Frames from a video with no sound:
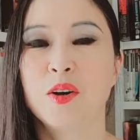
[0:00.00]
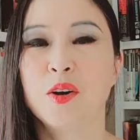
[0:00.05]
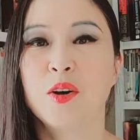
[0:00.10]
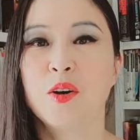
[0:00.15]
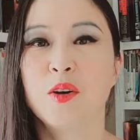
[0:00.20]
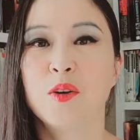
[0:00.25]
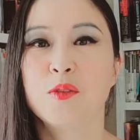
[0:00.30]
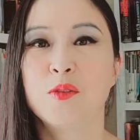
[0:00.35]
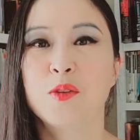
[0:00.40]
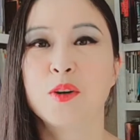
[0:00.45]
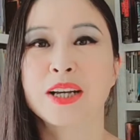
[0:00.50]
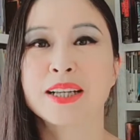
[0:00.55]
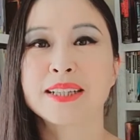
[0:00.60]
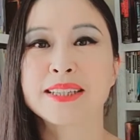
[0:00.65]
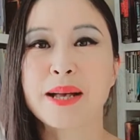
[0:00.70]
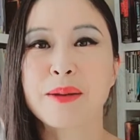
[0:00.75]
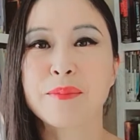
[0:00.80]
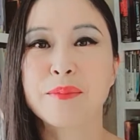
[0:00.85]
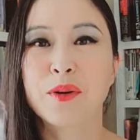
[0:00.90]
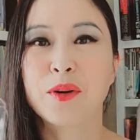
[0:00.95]
For
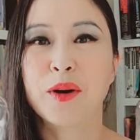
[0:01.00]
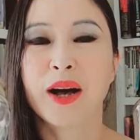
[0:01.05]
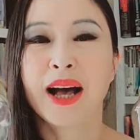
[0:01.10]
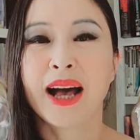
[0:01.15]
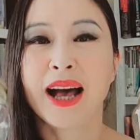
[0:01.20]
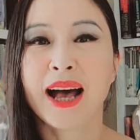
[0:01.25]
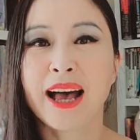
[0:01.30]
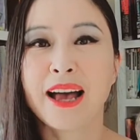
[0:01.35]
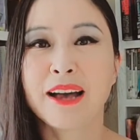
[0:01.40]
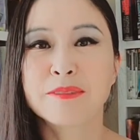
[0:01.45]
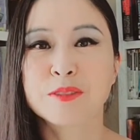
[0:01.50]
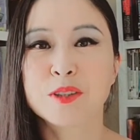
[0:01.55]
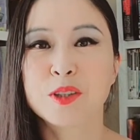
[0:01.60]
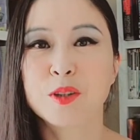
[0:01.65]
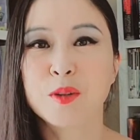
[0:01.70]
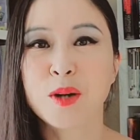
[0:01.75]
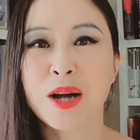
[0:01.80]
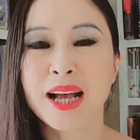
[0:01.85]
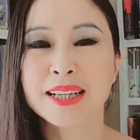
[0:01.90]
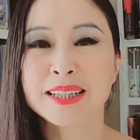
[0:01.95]
example, I have
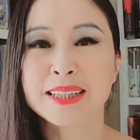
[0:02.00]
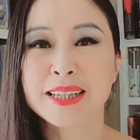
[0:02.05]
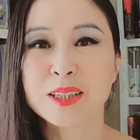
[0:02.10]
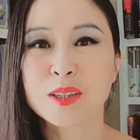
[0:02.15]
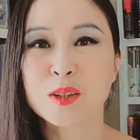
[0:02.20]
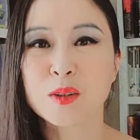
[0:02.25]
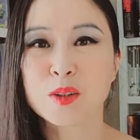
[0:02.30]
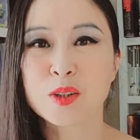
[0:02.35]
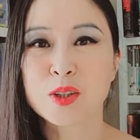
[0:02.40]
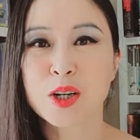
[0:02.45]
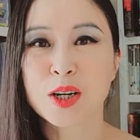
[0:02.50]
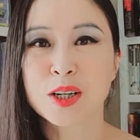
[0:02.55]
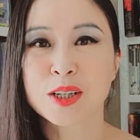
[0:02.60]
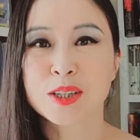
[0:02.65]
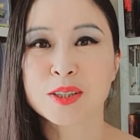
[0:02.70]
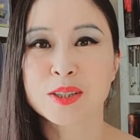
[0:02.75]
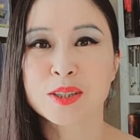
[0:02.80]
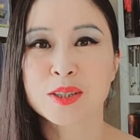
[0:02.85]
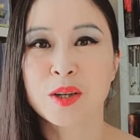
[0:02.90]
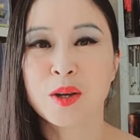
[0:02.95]
2 identical
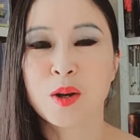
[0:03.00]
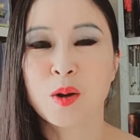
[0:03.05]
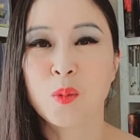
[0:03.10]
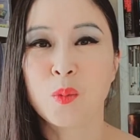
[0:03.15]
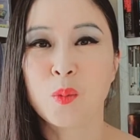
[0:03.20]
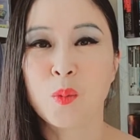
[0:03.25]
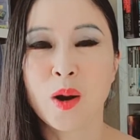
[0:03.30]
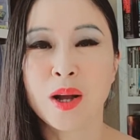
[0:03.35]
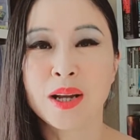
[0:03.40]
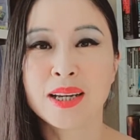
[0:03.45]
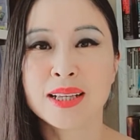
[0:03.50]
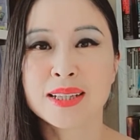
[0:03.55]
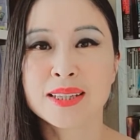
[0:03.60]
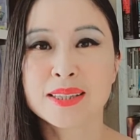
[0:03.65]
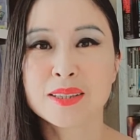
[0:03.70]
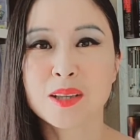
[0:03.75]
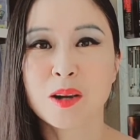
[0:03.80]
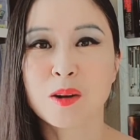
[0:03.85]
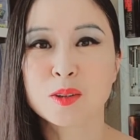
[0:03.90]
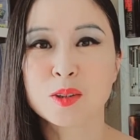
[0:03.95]
jars. One is
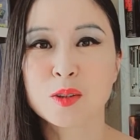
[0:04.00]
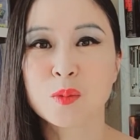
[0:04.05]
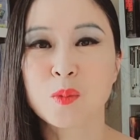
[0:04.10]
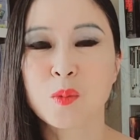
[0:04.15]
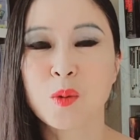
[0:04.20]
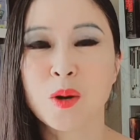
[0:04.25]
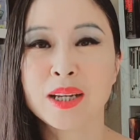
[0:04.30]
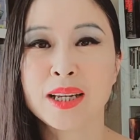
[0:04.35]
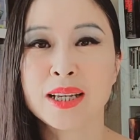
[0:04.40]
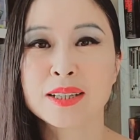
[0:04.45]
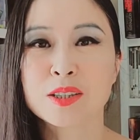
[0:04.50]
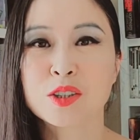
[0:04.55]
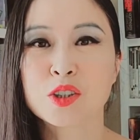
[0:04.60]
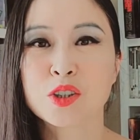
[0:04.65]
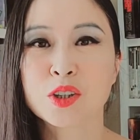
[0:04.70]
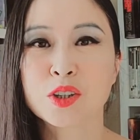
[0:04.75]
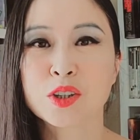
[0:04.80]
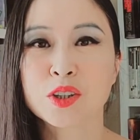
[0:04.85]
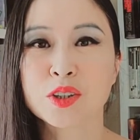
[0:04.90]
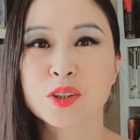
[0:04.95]
salt, one is
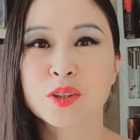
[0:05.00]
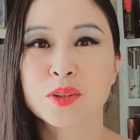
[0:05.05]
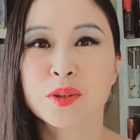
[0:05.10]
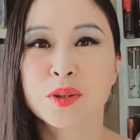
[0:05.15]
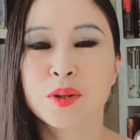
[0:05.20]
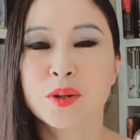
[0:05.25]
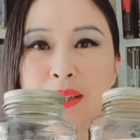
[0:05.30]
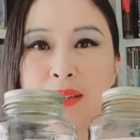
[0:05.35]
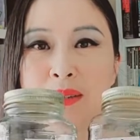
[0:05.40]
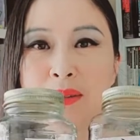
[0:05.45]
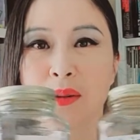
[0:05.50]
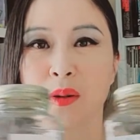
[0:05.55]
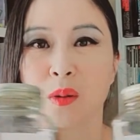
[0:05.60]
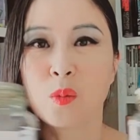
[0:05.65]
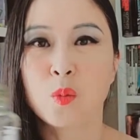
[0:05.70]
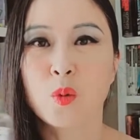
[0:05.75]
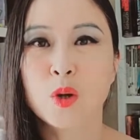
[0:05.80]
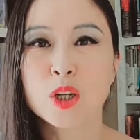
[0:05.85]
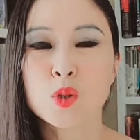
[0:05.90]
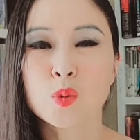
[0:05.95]
sugar.
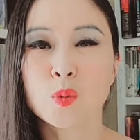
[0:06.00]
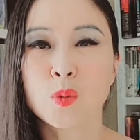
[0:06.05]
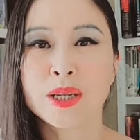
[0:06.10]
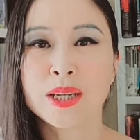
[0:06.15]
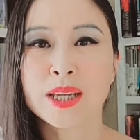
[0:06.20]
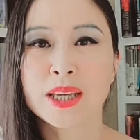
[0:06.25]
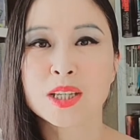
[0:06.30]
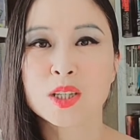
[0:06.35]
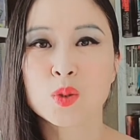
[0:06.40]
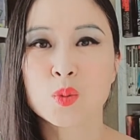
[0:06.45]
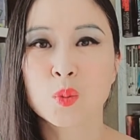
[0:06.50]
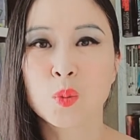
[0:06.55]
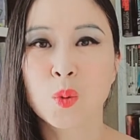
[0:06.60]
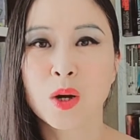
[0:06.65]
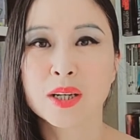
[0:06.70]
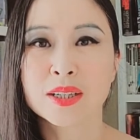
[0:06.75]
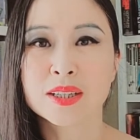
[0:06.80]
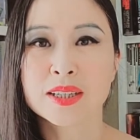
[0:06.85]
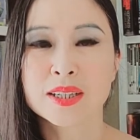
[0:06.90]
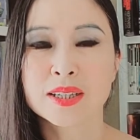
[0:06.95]
Which one is
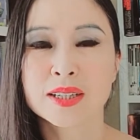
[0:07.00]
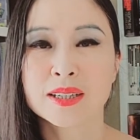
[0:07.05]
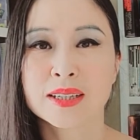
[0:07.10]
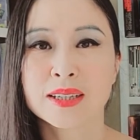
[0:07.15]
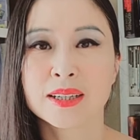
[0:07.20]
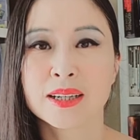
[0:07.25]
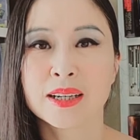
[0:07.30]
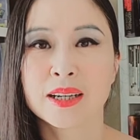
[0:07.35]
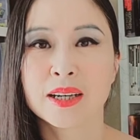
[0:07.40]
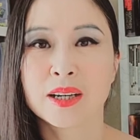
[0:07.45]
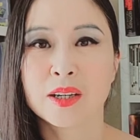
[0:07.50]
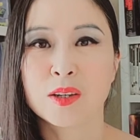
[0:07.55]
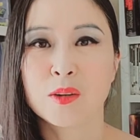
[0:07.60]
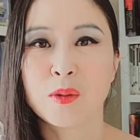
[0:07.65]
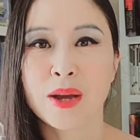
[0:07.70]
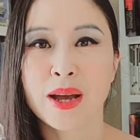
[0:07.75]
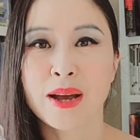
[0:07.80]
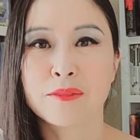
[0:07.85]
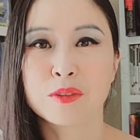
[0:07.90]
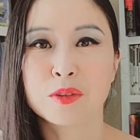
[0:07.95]
what? You
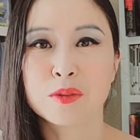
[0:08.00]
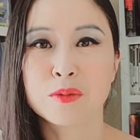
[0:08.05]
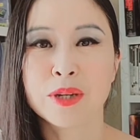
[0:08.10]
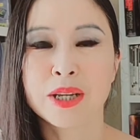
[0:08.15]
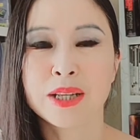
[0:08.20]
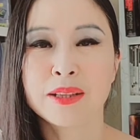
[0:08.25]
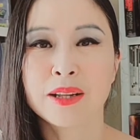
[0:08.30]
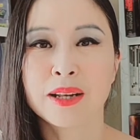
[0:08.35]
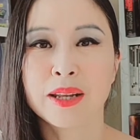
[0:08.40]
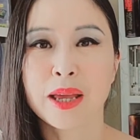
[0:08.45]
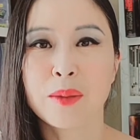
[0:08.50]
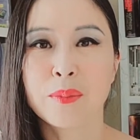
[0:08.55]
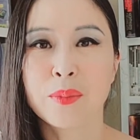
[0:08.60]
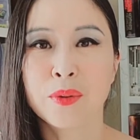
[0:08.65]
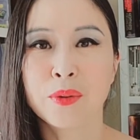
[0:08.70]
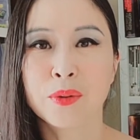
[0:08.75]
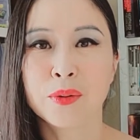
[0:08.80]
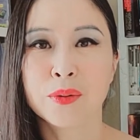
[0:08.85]
have to read the label.